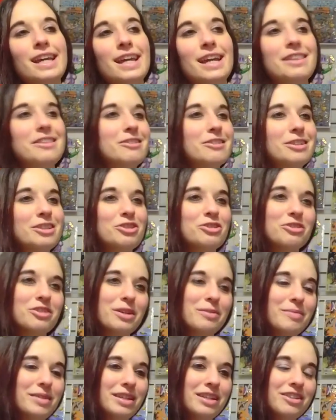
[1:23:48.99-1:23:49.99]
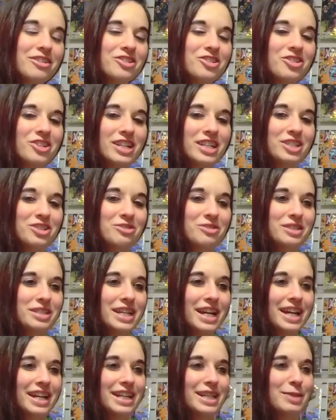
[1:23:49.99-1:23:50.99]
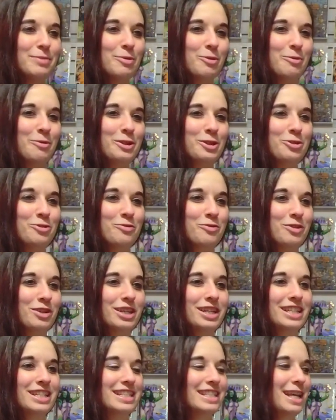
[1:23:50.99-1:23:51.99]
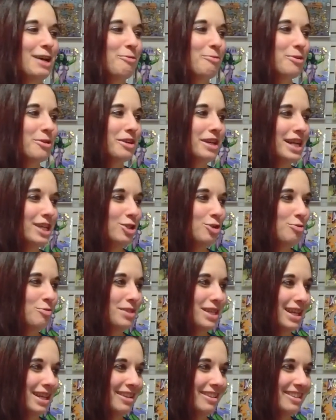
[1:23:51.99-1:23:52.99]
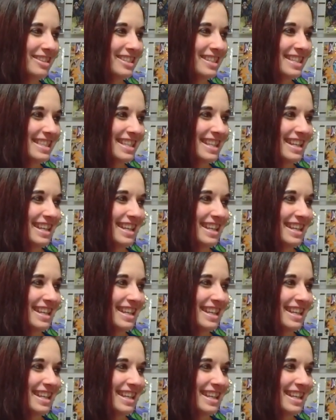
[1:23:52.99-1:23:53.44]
And they're like, you're coming here trying to attack us, but what you forget is that we're edutainers.